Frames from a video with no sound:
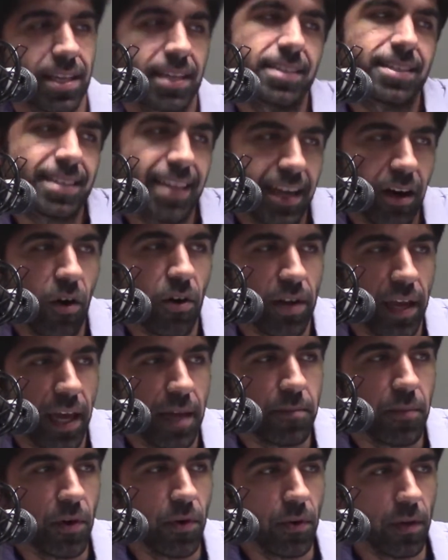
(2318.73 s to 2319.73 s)
It's like
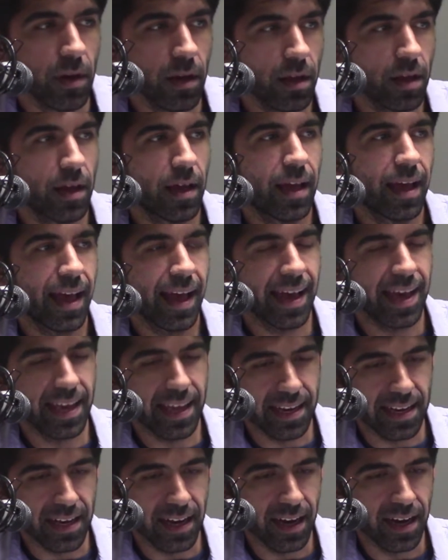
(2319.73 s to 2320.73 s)
arcade mode,
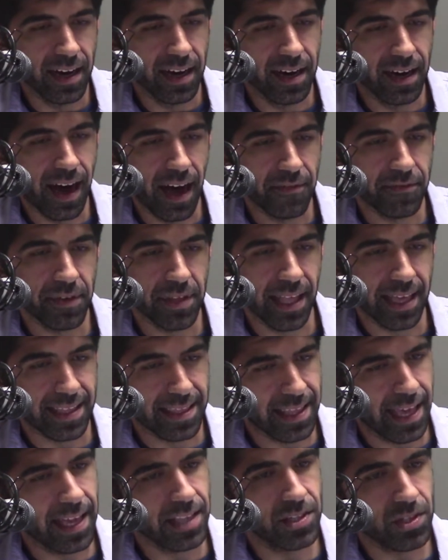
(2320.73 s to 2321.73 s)
and I feel
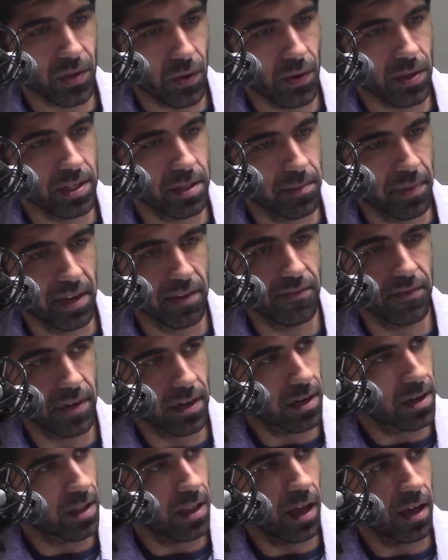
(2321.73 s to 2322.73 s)
like that's going to benefit
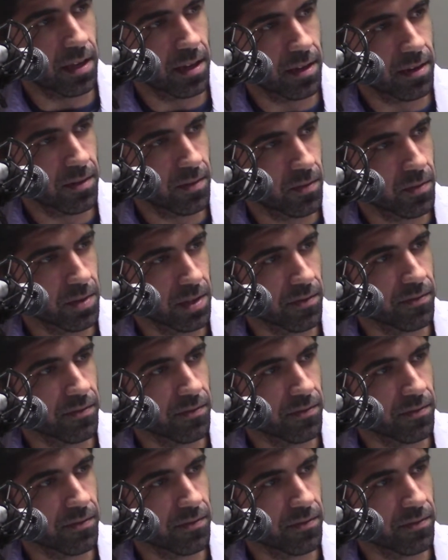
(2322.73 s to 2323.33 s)
it a lot. with the